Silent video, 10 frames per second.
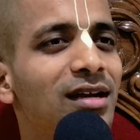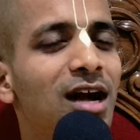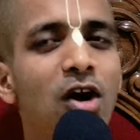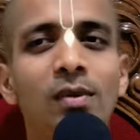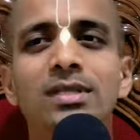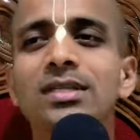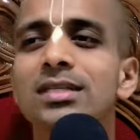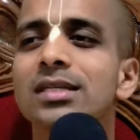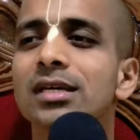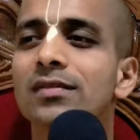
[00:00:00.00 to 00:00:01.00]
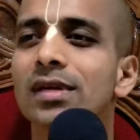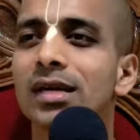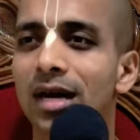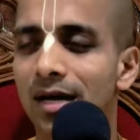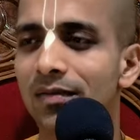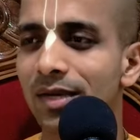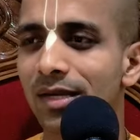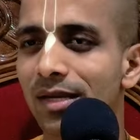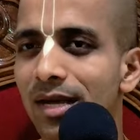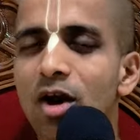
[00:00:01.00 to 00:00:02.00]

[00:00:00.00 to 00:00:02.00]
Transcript: How much sincere are we?